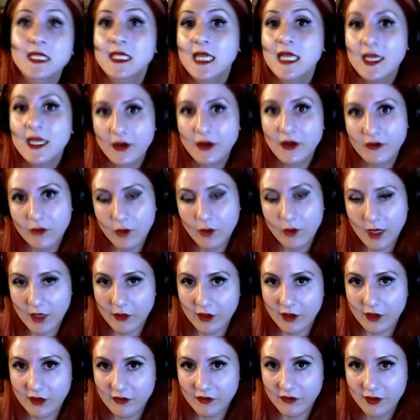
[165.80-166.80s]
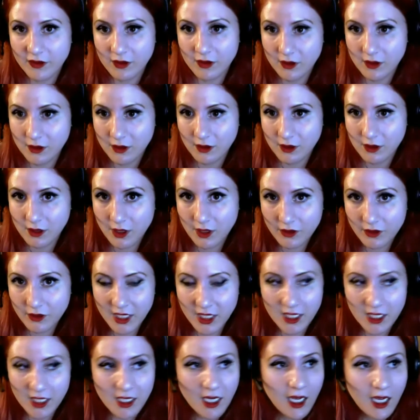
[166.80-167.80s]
you have a werewolf, okay?